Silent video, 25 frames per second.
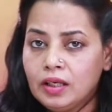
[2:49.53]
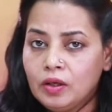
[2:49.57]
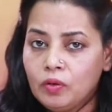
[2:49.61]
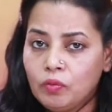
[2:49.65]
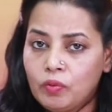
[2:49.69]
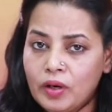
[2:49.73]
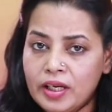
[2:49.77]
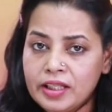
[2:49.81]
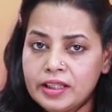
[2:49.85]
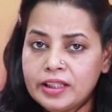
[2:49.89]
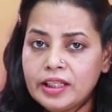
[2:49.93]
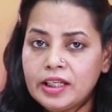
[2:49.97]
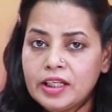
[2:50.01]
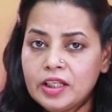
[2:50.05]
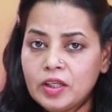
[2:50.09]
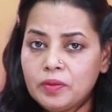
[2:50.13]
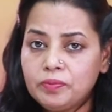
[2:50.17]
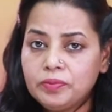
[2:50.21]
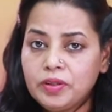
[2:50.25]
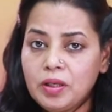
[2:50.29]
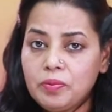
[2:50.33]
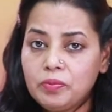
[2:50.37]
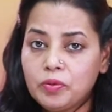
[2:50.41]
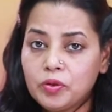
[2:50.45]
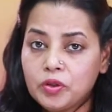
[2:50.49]
1/3
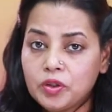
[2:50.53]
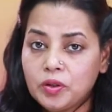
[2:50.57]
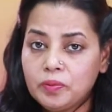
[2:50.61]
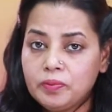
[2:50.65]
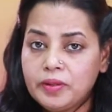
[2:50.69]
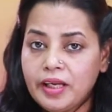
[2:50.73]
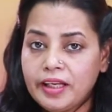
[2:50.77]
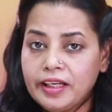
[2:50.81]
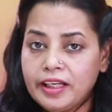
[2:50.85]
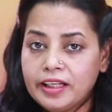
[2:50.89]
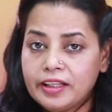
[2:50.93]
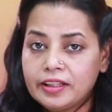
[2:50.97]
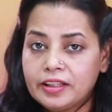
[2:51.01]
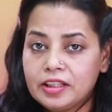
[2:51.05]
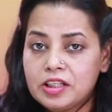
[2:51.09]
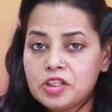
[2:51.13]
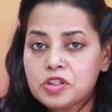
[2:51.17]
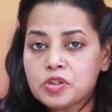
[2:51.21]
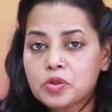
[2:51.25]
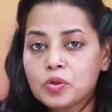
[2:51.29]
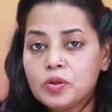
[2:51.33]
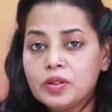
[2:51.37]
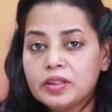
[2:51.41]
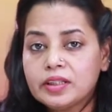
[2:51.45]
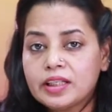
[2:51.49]
of the board of directors
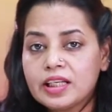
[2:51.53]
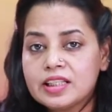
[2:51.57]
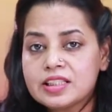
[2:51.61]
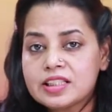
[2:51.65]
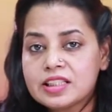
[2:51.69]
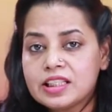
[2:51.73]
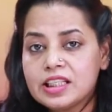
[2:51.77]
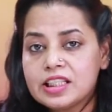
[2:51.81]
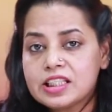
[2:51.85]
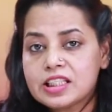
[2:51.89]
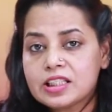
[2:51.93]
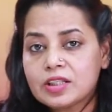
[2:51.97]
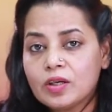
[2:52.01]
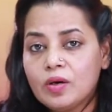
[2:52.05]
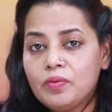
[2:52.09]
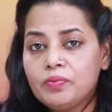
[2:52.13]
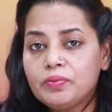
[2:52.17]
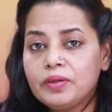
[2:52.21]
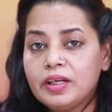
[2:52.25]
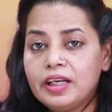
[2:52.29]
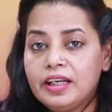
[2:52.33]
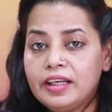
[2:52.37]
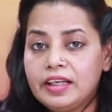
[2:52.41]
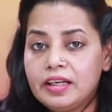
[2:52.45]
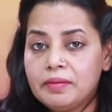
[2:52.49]
should consist of
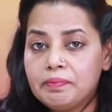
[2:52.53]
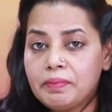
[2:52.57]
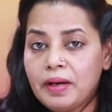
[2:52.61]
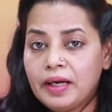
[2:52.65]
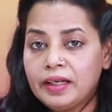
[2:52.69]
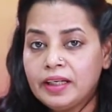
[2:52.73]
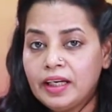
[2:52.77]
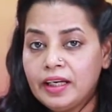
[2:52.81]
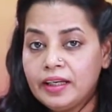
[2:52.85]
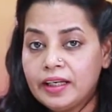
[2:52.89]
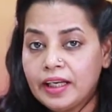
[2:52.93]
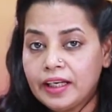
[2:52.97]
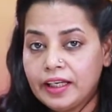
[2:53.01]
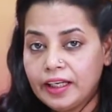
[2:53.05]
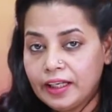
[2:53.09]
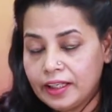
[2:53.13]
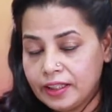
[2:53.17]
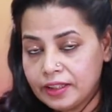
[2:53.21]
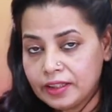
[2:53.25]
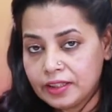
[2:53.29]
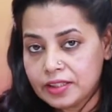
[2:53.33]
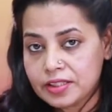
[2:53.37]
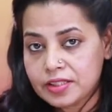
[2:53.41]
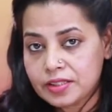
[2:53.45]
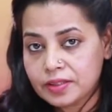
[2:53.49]
independent
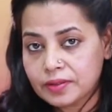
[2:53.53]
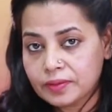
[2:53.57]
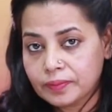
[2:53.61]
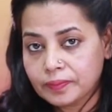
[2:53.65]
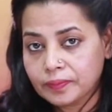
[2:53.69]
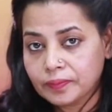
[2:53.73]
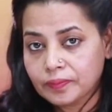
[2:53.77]
directors.